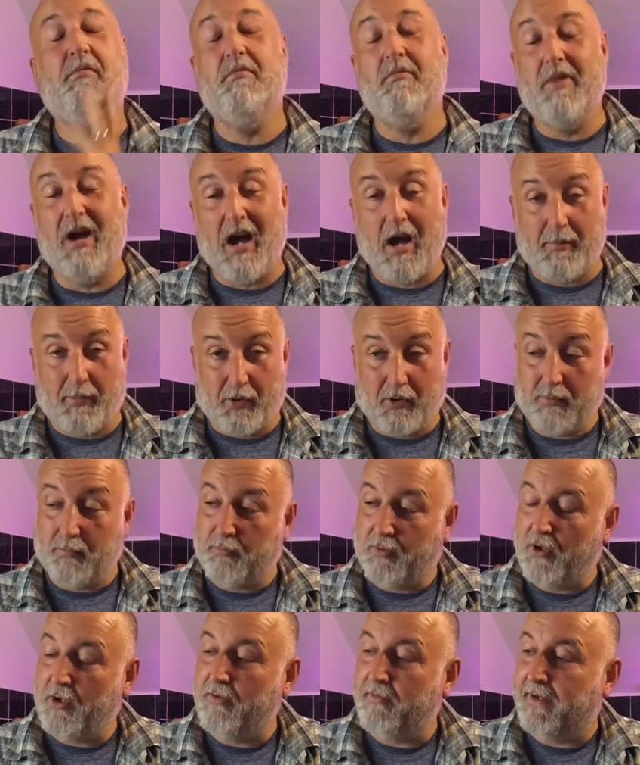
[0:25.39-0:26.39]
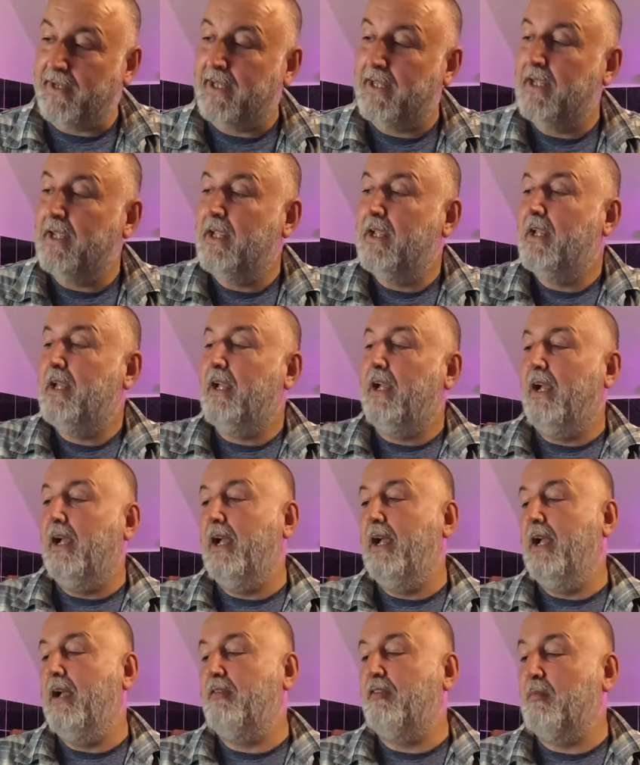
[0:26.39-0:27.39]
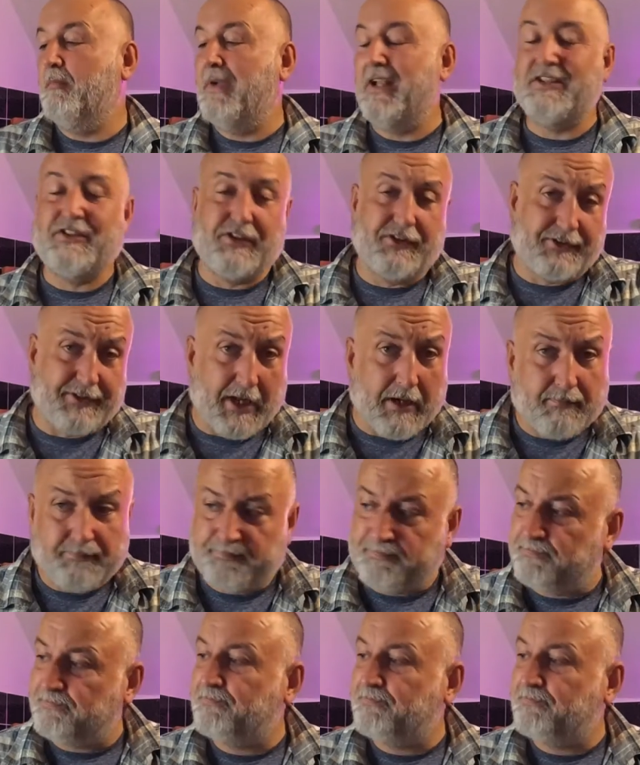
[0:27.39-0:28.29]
Marble Brewery from Manchester.